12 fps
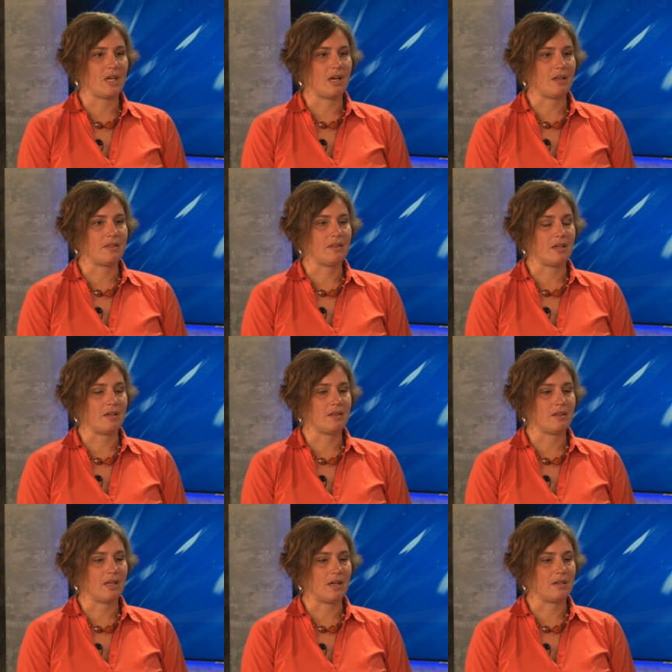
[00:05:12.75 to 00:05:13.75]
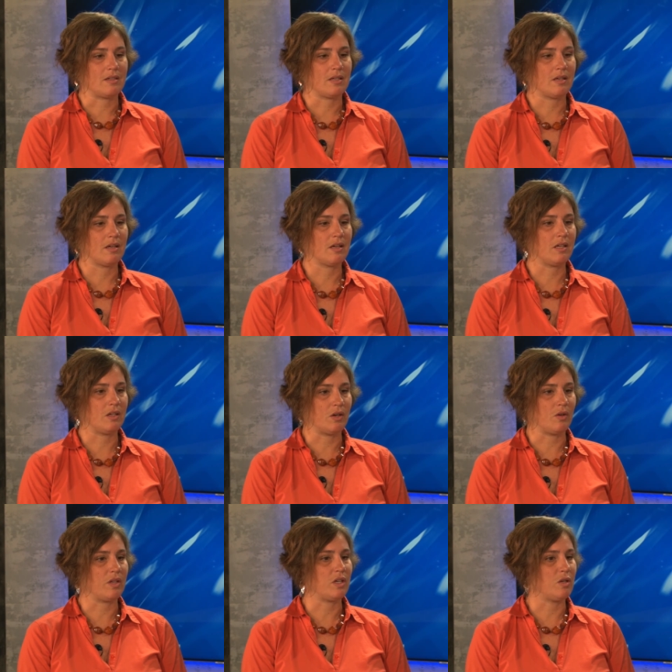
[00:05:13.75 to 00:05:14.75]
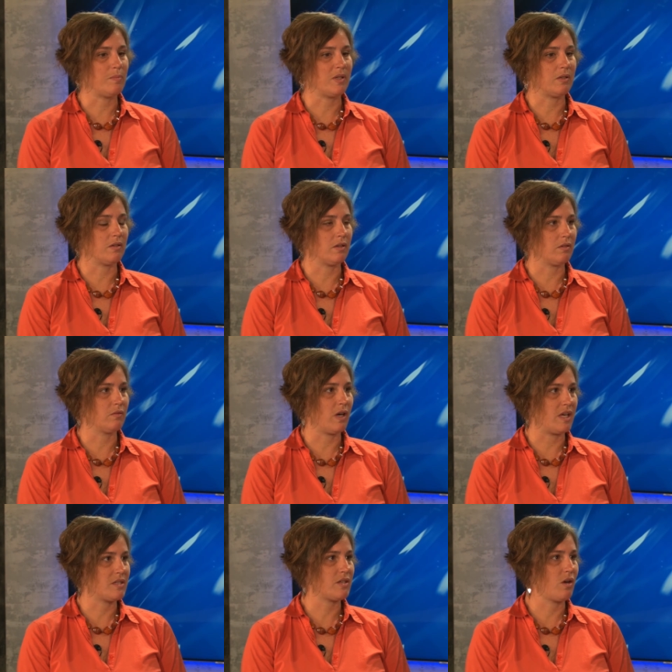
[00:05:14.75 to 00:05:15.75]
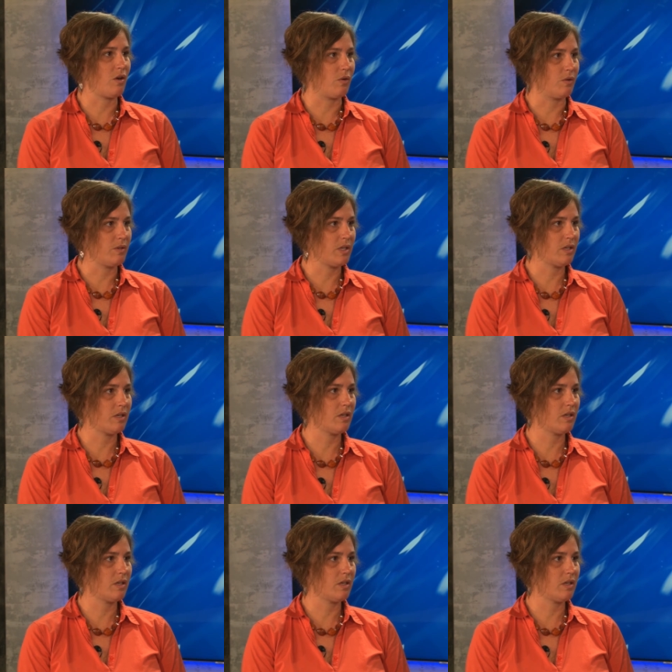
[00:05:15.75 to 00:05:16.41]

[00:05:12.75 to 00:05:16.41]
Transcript: I think that, you know, the Human Rights Code